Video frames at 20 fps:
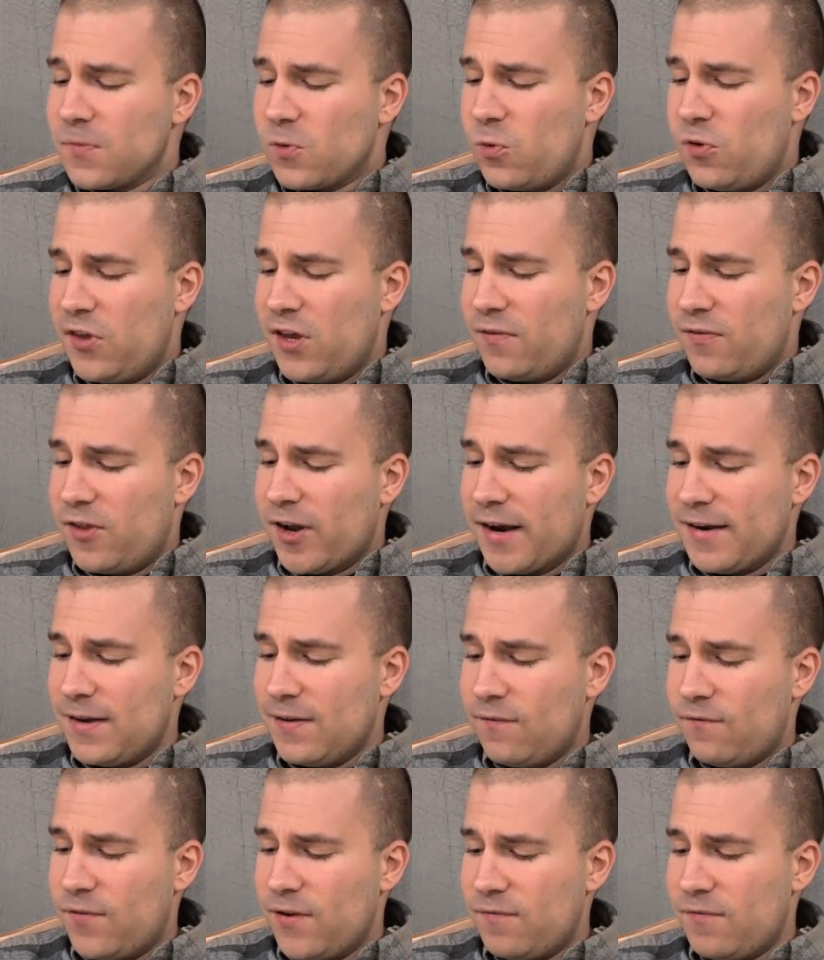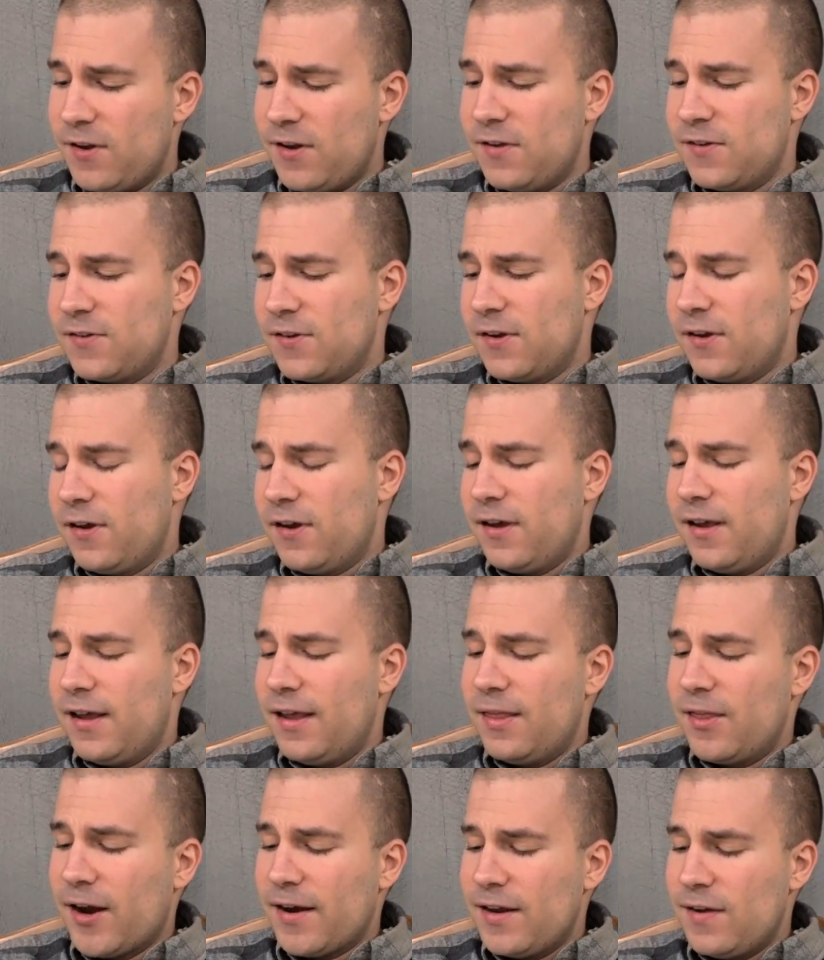When you think of the
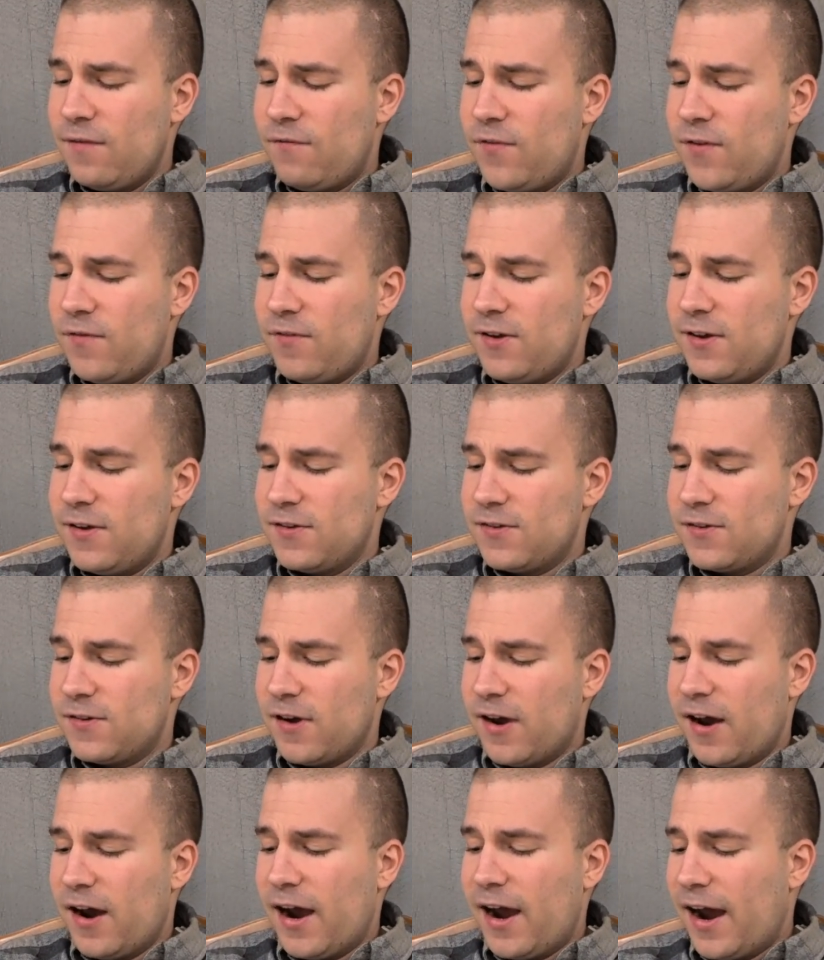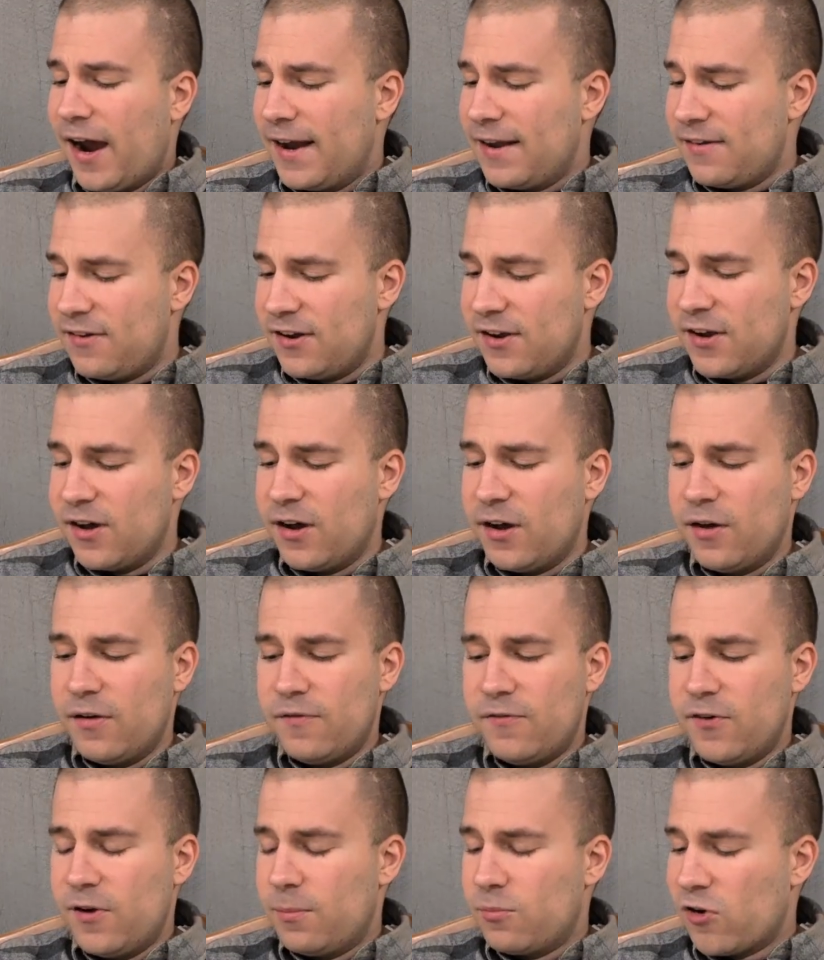1950s idea
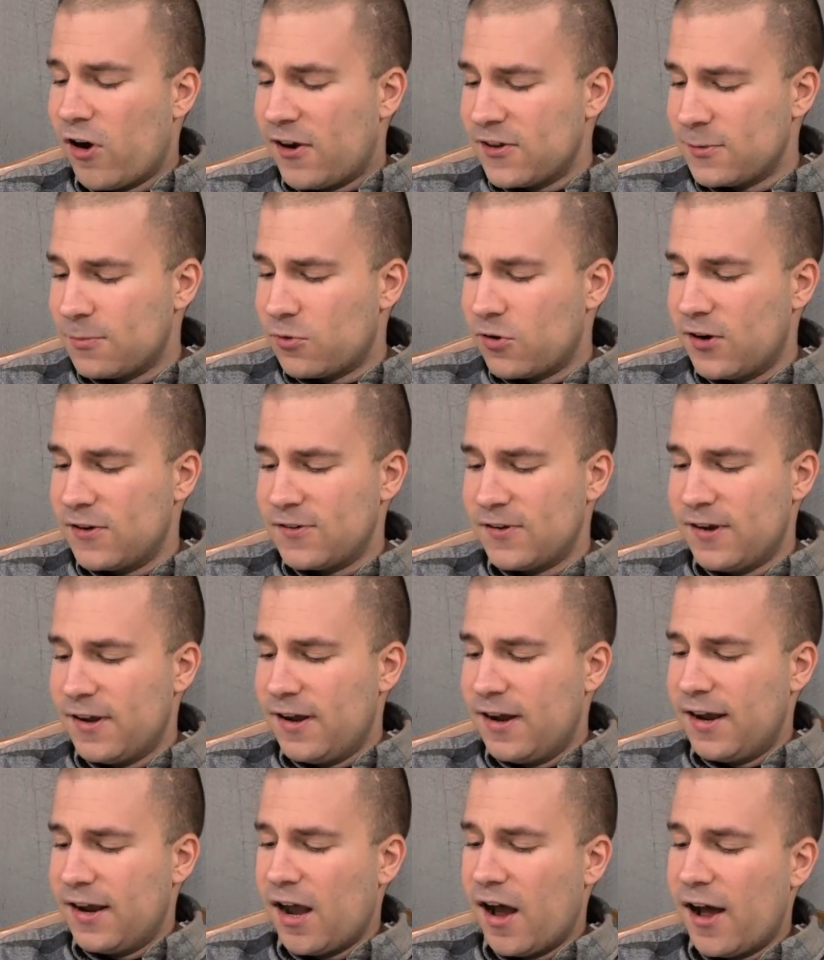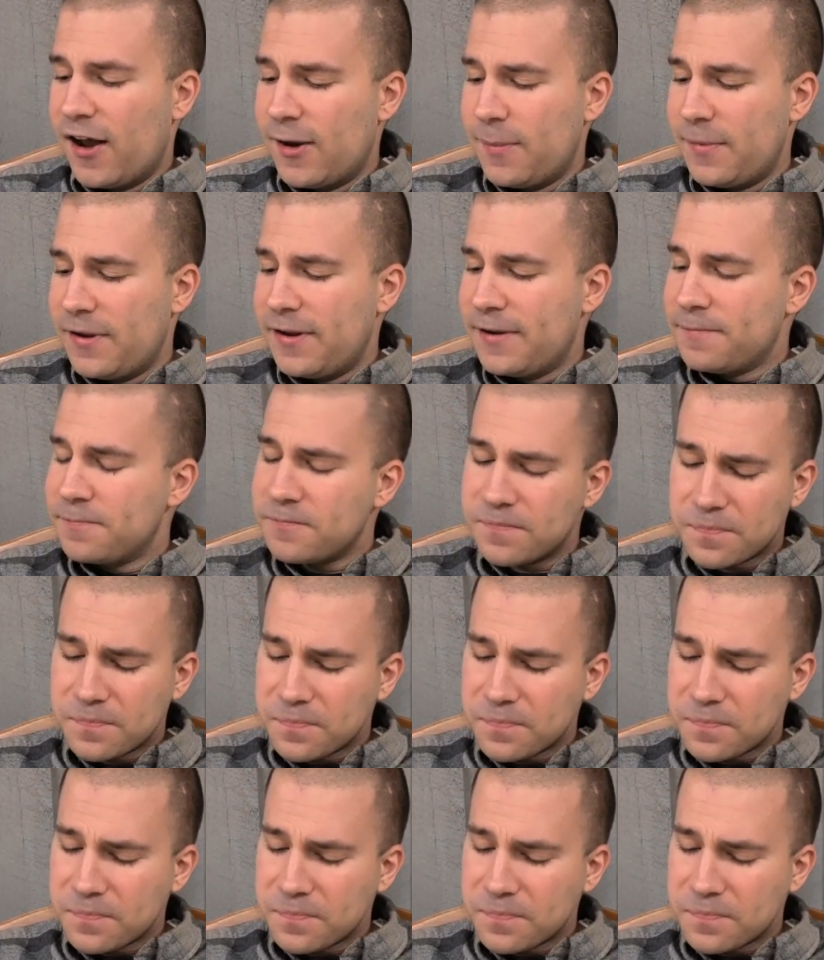of a prosperous economy,